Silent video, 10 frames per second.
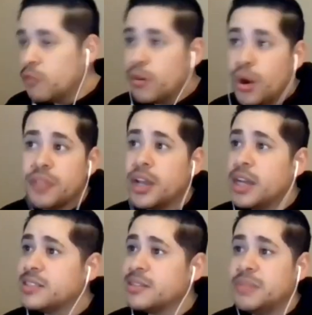overall
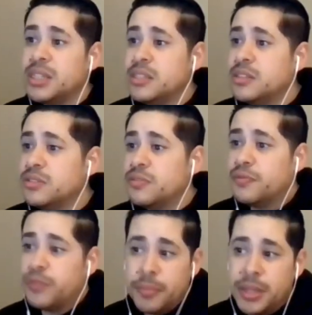thoughts, I mean,
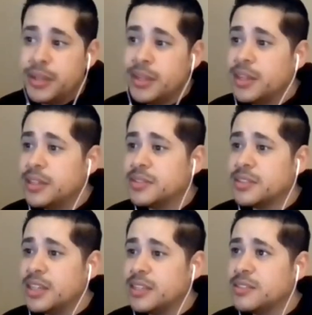for me,
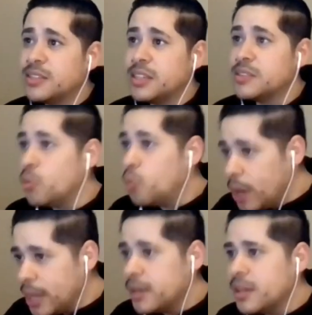it's a
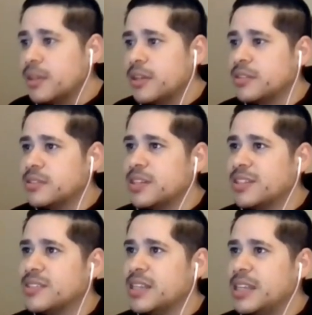win.
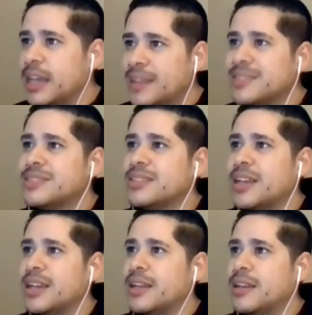It's a
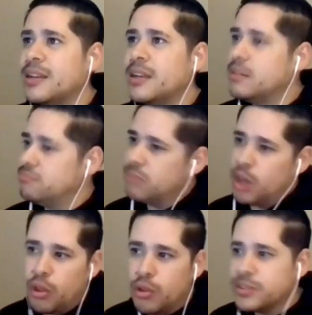yes. And
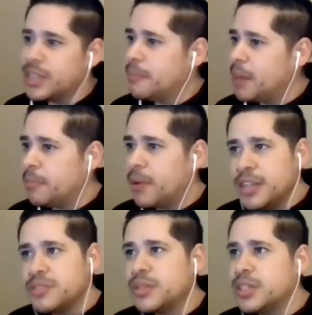although it's out of my
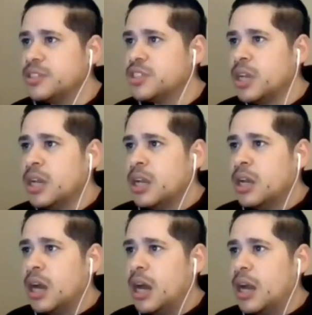price range,
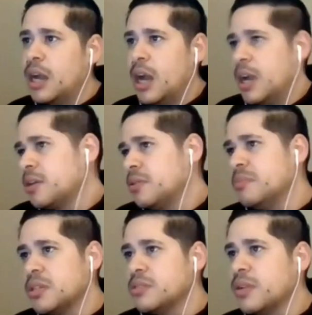I agree
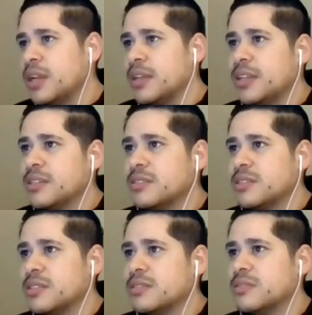with this one. I think
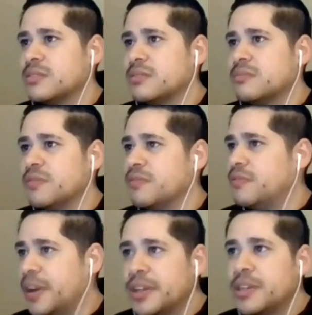is
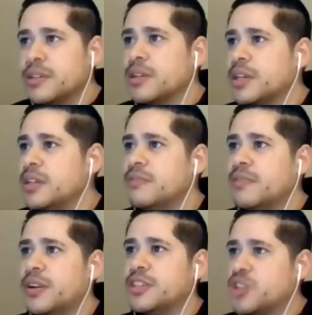very good looking,
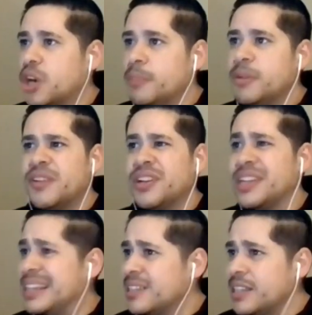very charming,
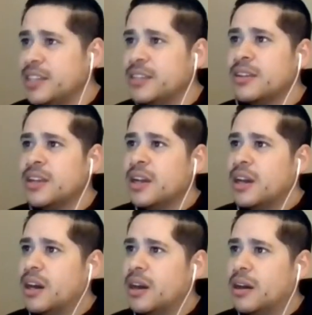very clean.
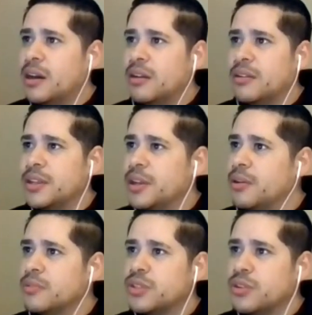You
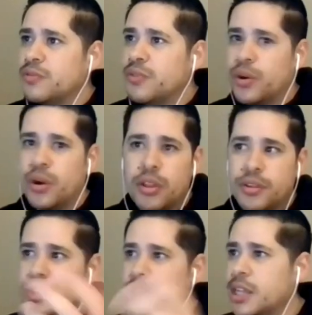know, so for all
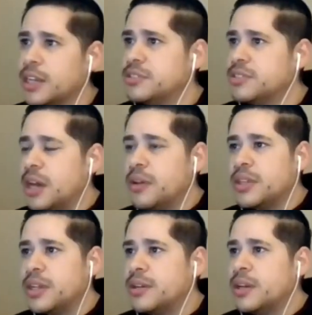the new collectors
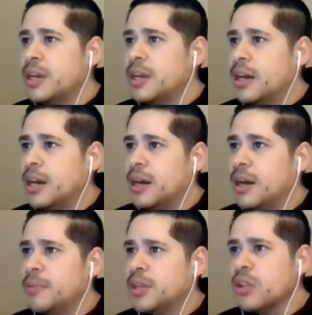out there,
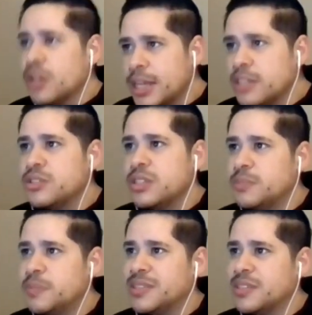you know, look into
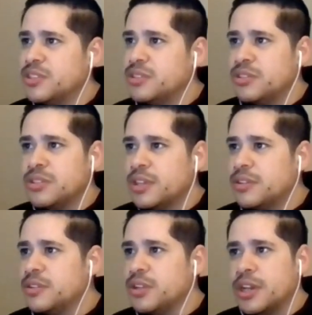these pieces. You
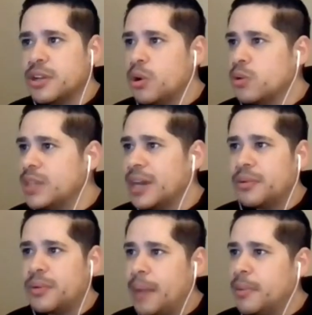could go
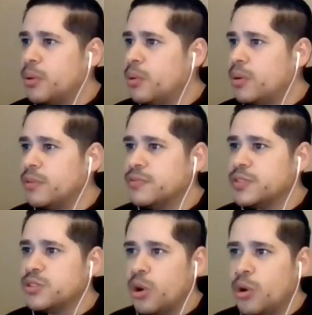down a rabbit hole of
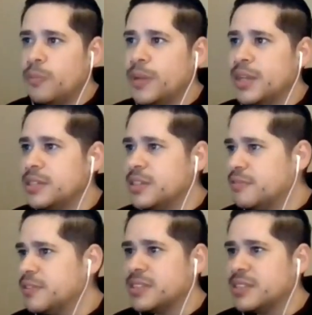so many
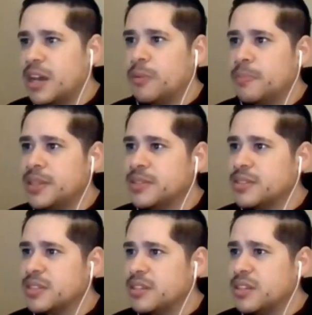different style
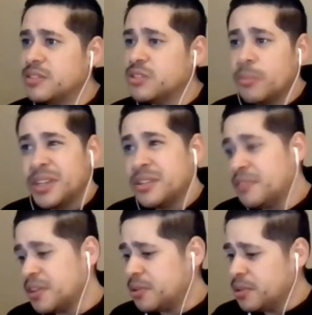pieces and so many
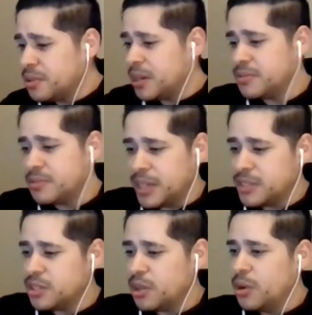different chronographs,
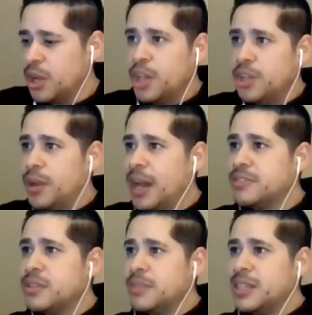right? So you
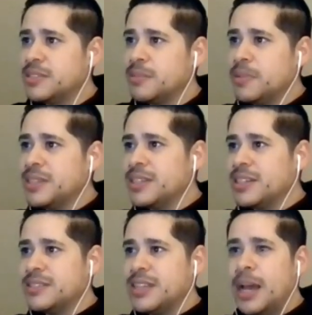have something as
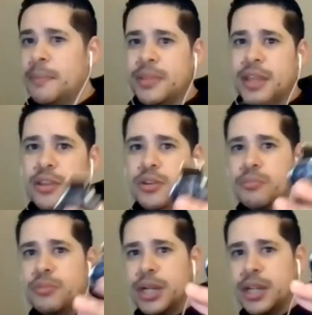simplistic as that, but then
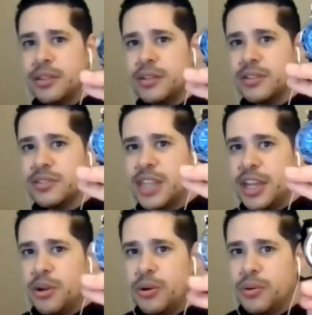you bring in the
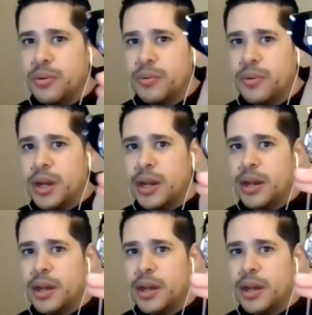Seiko